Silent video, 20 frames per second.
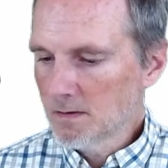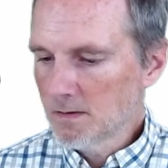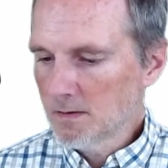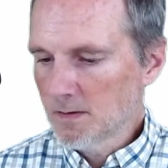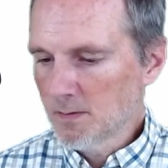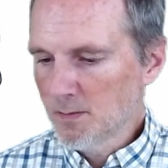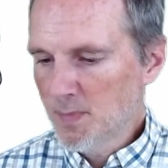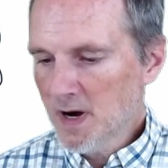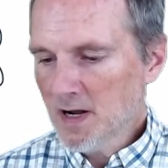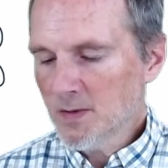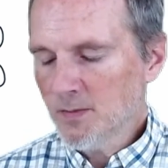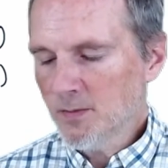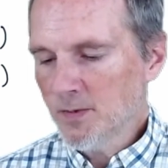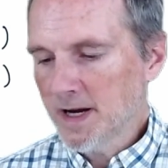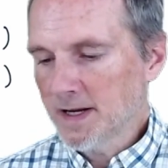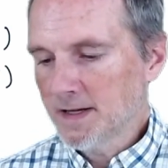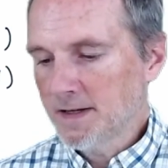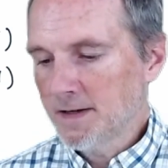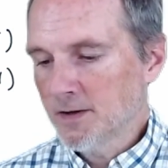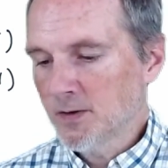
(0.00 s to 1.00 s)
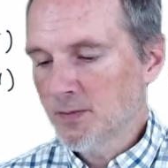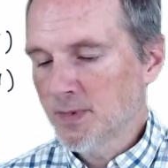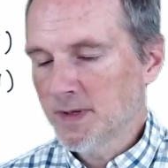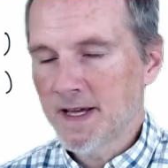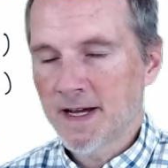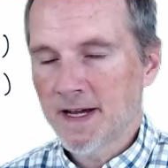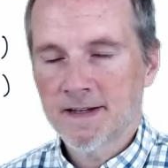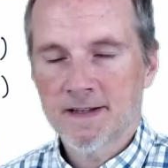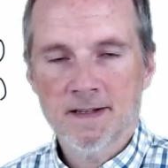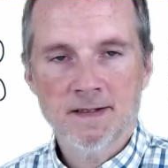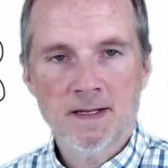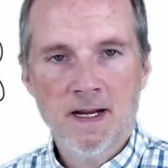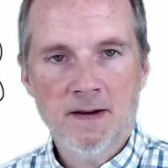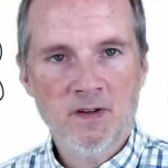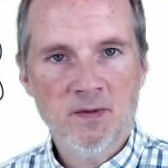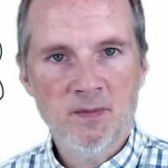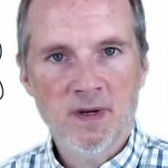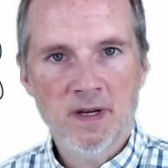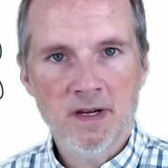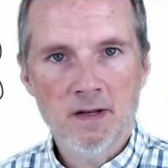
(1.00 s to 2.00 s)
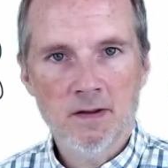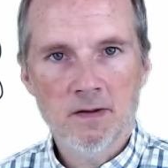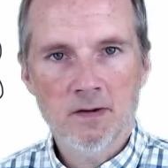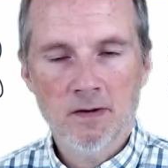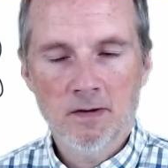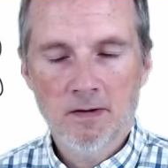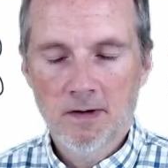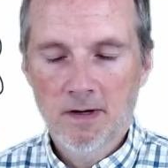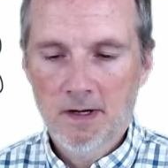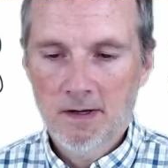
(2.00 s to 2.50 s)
bottom ranked here, but that doesn't have to be either.